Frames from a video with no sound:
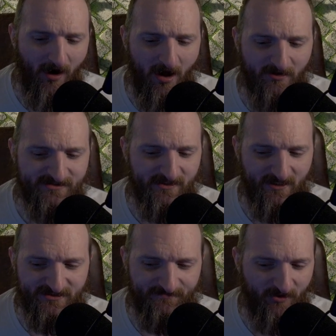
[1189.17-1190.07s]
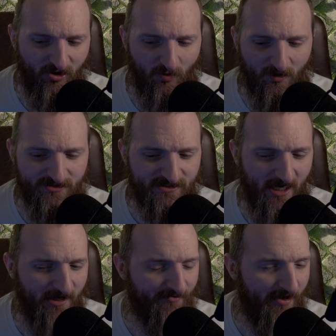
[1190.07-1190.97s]
how I said that spirit was
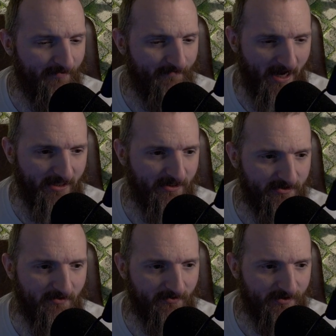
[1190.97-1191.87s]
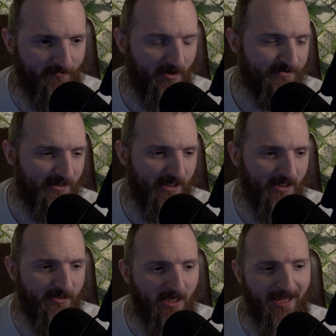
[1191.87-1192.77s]
kind of a pain in the butt to get?